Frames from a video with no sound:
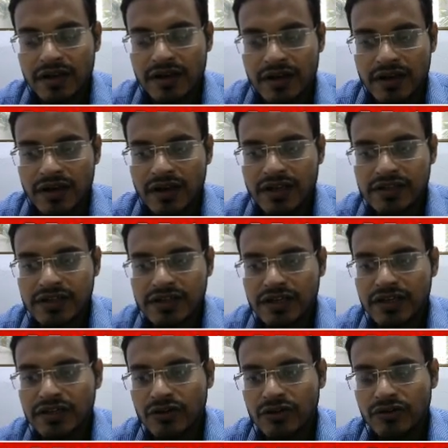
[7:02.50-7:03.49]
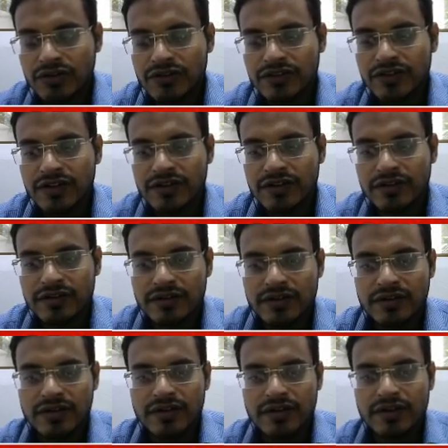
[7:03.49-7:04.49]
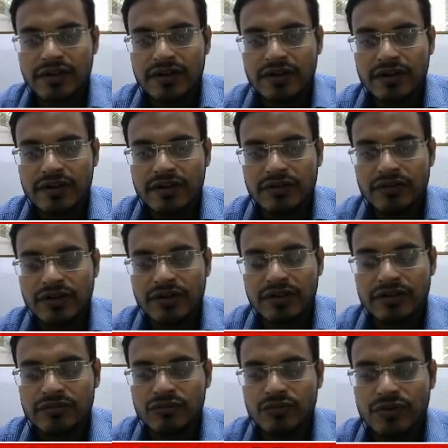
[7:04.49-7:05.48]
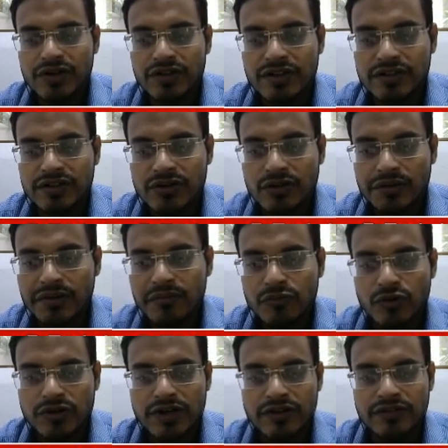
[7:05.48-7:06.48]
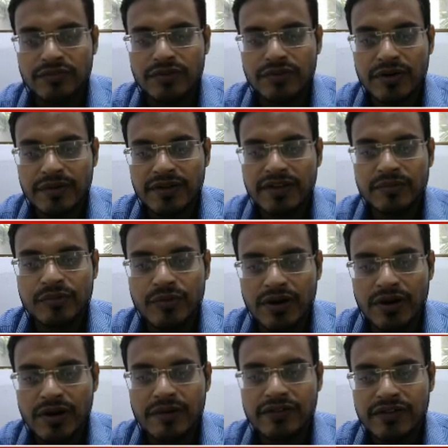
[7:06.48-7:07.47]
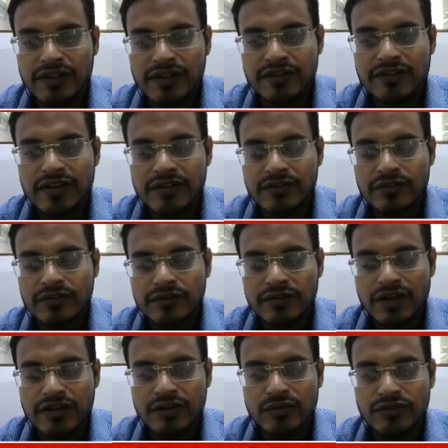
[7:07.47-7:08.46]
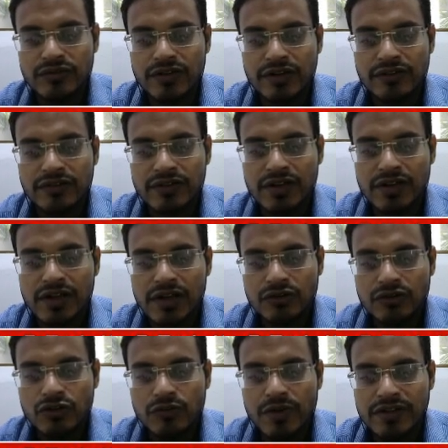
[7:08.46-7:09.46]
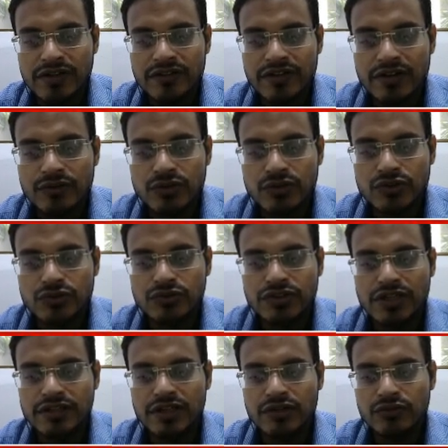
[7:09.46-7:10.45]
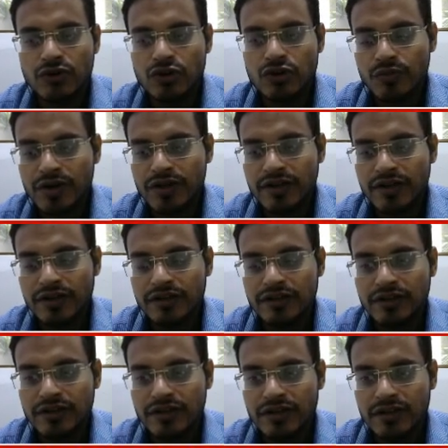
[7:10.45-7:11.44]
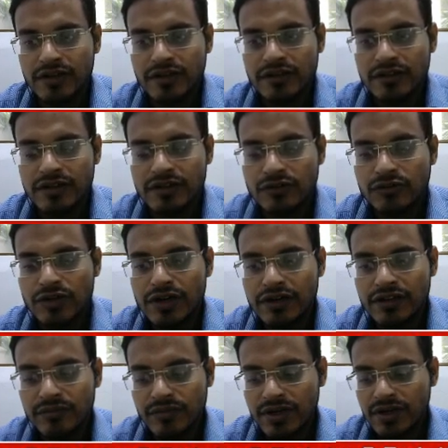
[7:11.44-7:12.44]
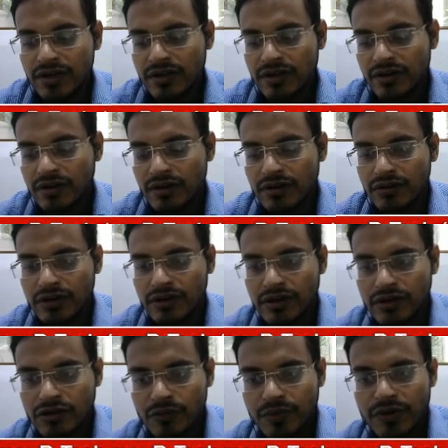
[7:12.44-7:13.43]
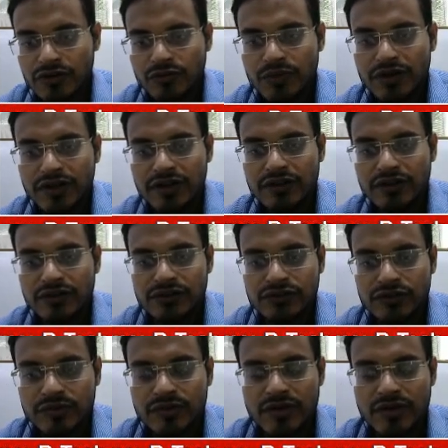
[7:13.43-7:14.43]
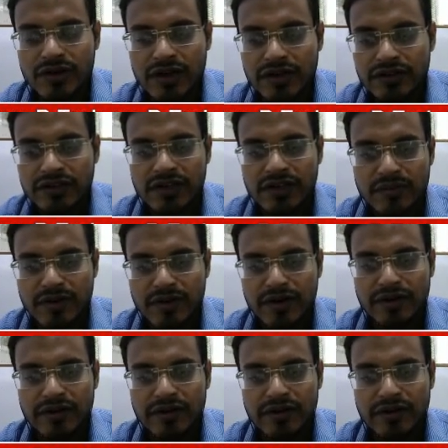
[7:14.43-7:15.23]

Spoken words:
high starting torque is there. Okay, so movement is controlled by motors, feedback required by sensors, transducers. Tool machines are used to change the tool automatically. Then coolant is made on and off automatically also. If you are writing the command,